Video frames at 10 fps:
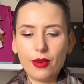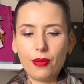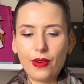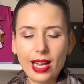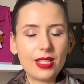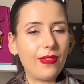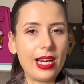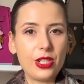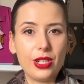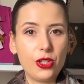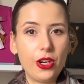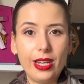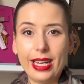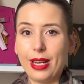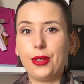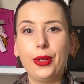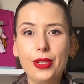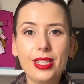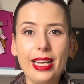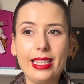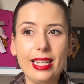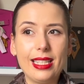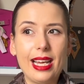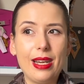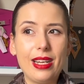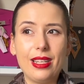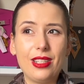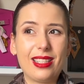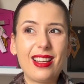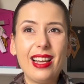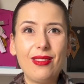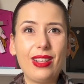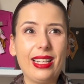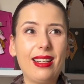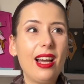fast fashion churning out clothes like this, and then just kind of like,